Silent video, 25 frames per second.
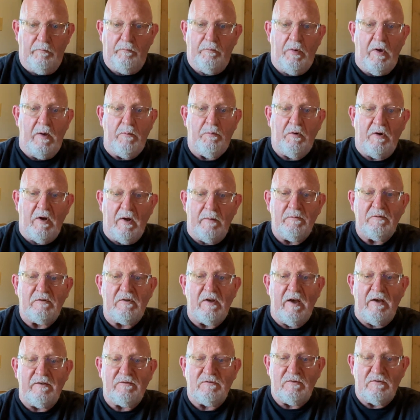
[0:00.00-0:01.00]
People come to
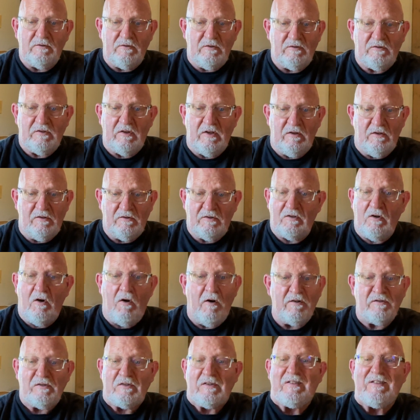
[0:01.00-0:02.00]
Texas to see the
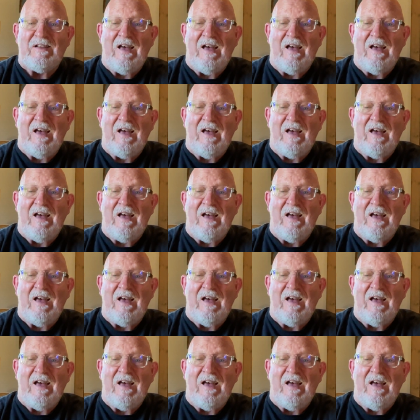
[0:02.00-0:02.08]
stars at